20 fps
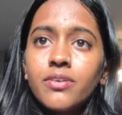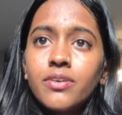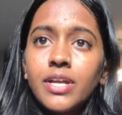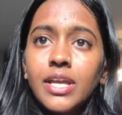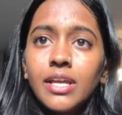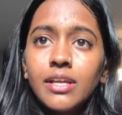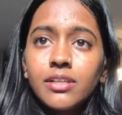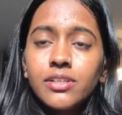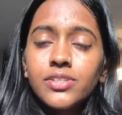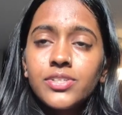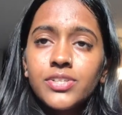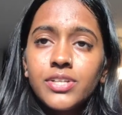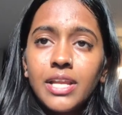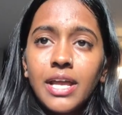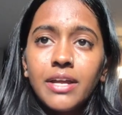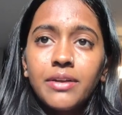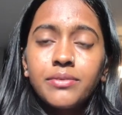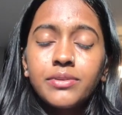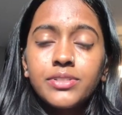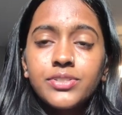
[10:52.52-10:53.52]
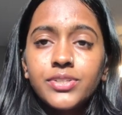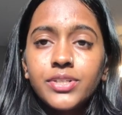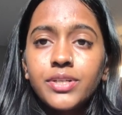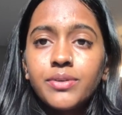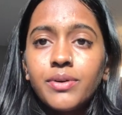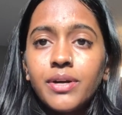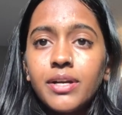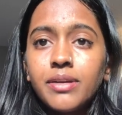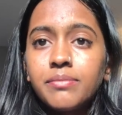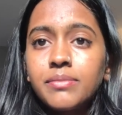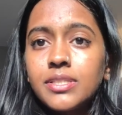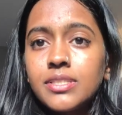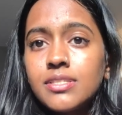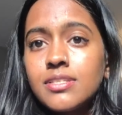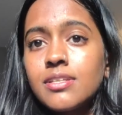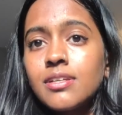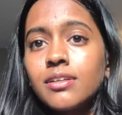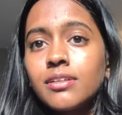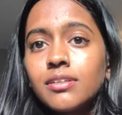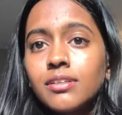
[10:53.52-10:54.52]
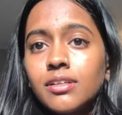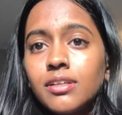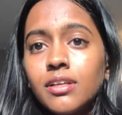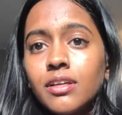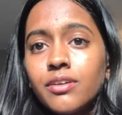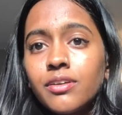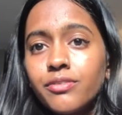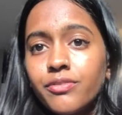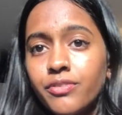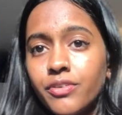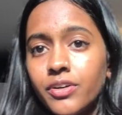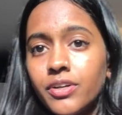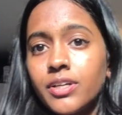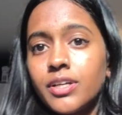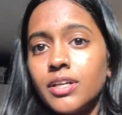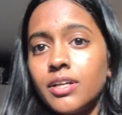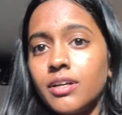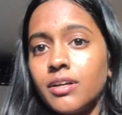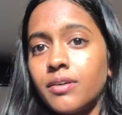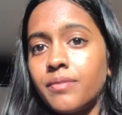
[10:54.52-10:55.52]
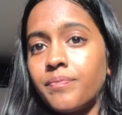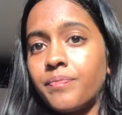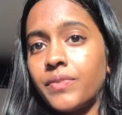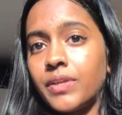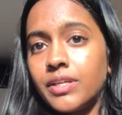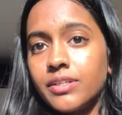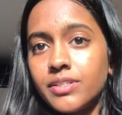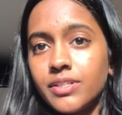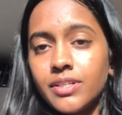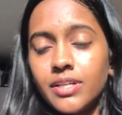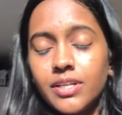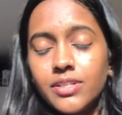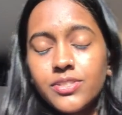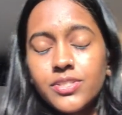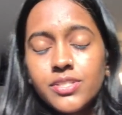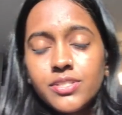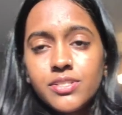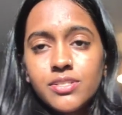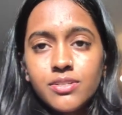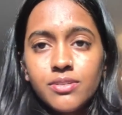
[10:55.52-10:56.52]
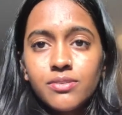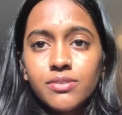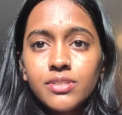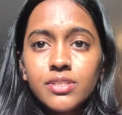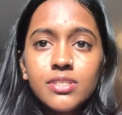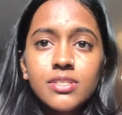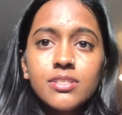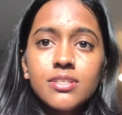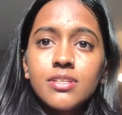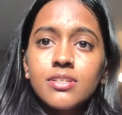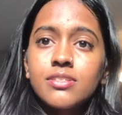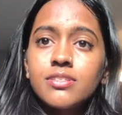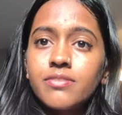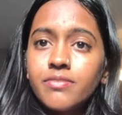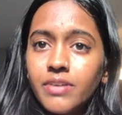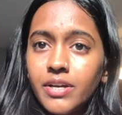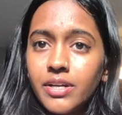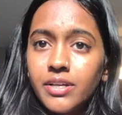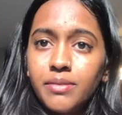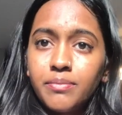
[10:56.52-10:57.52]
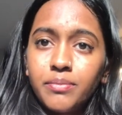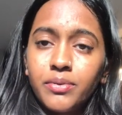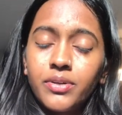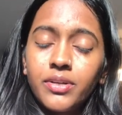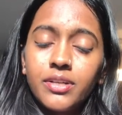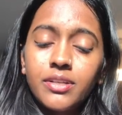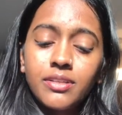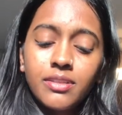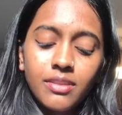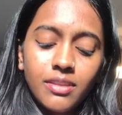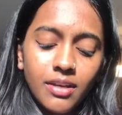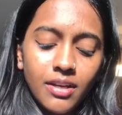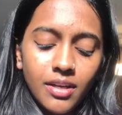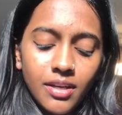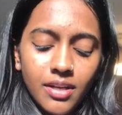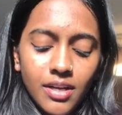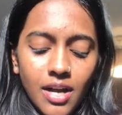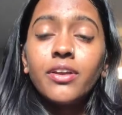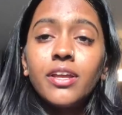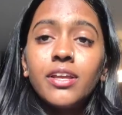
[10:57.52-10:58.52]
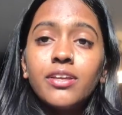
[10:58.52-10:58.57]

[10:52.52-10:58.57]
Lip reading: English language requirements for international students is a very important thing.